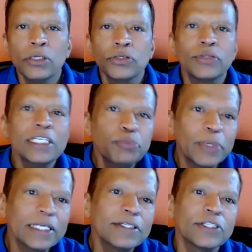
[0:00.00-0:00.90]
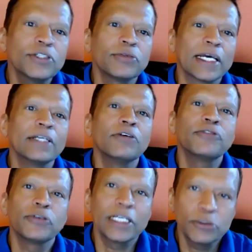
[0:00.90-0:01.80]
So this brings us to the end
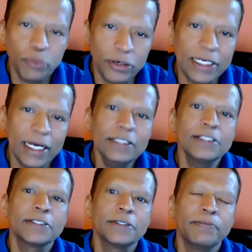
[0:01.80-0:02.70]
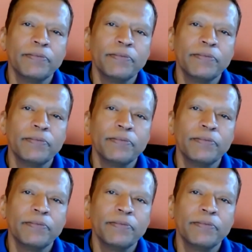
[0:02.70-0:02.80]
of today's podcast.